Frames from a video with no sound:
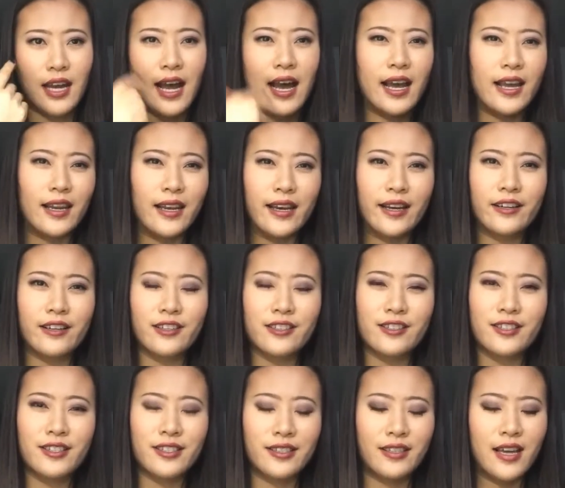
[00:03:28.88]
highlighter
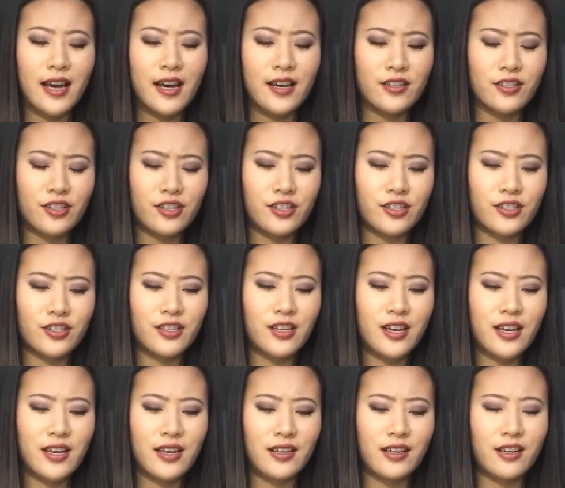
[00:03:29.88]
slash
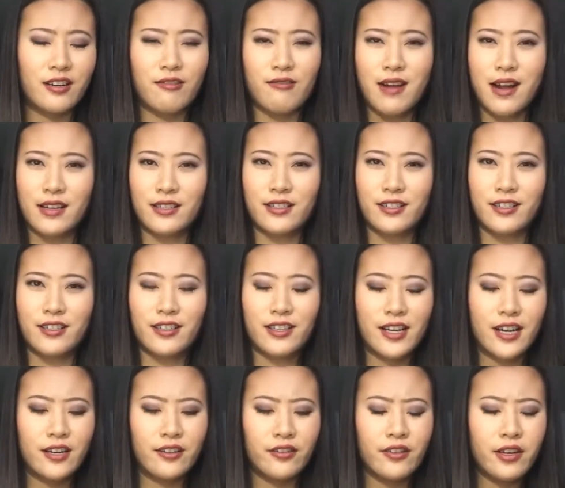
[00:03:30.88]
corrector
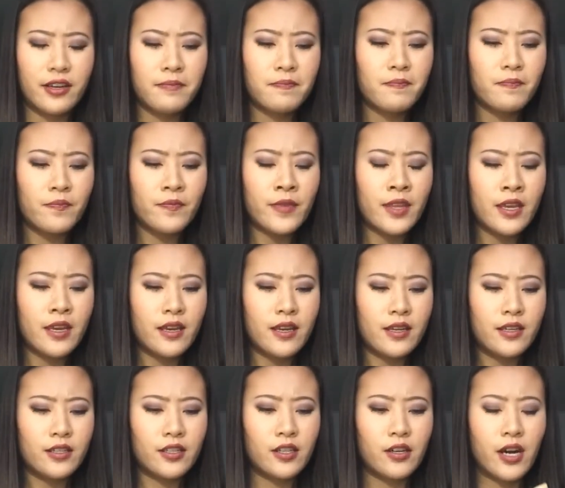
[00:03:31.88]
kind of thing.
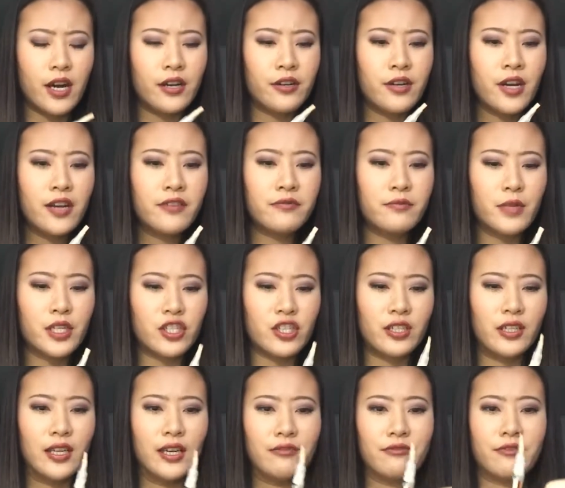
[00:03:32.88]
So I don't have
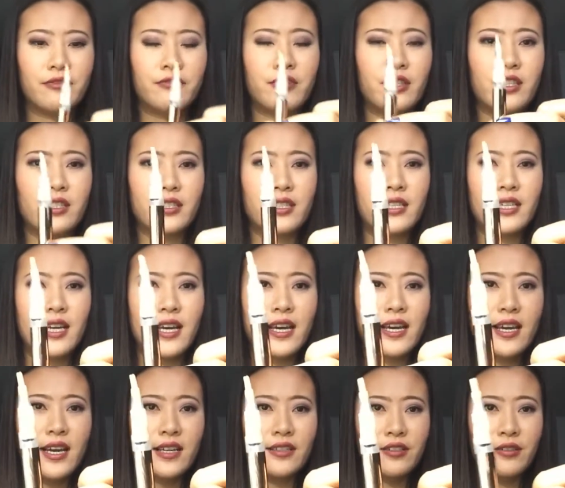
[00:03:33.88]
much left for this
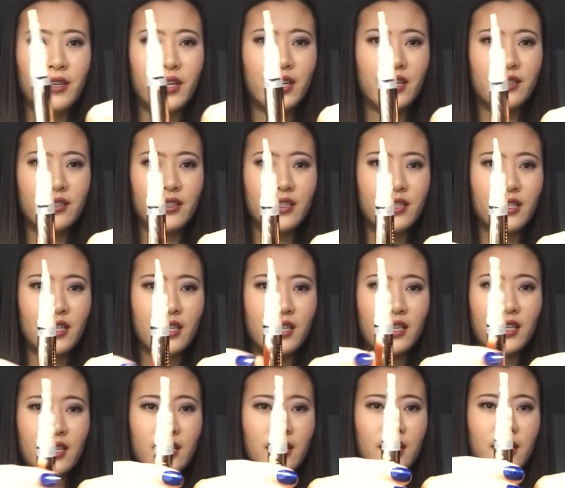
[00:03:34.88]
guy. As you can
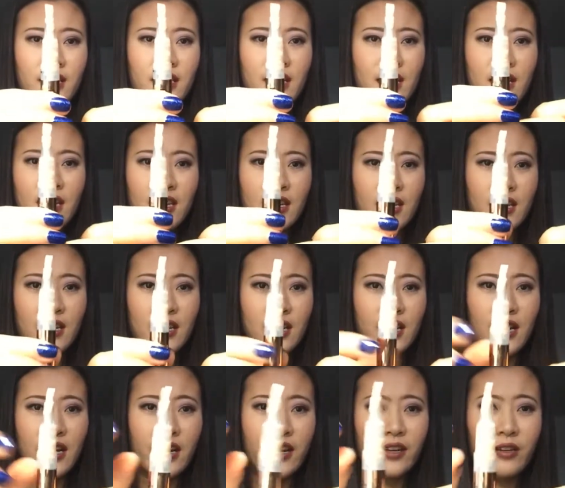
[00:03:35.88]
see,
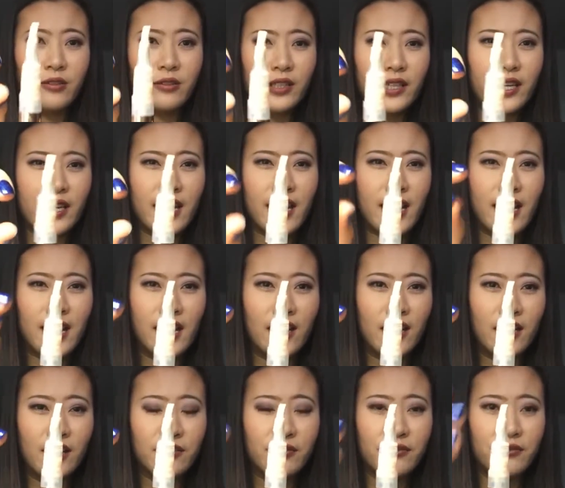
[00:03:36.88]
I only
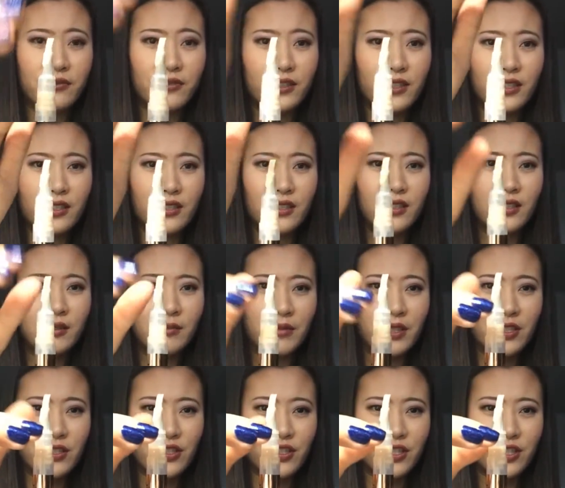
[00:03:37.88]
have, I'm
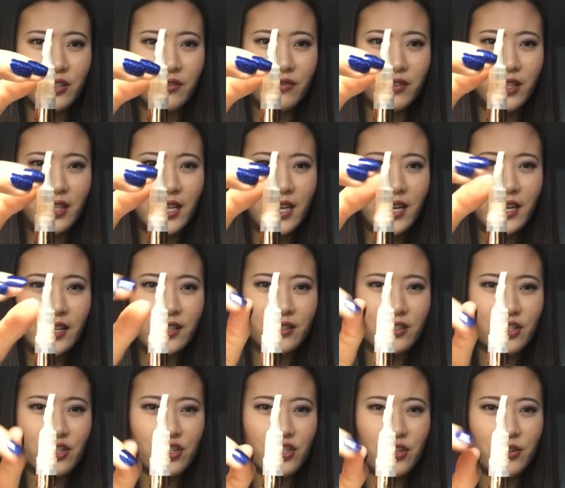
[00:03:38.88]
not sure if the
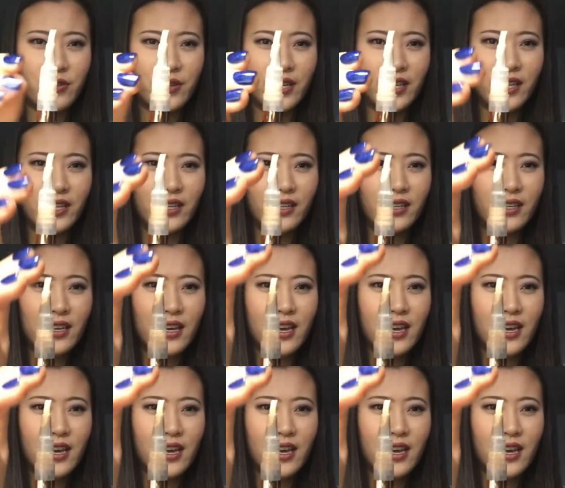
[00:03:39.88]
lighting's showing it.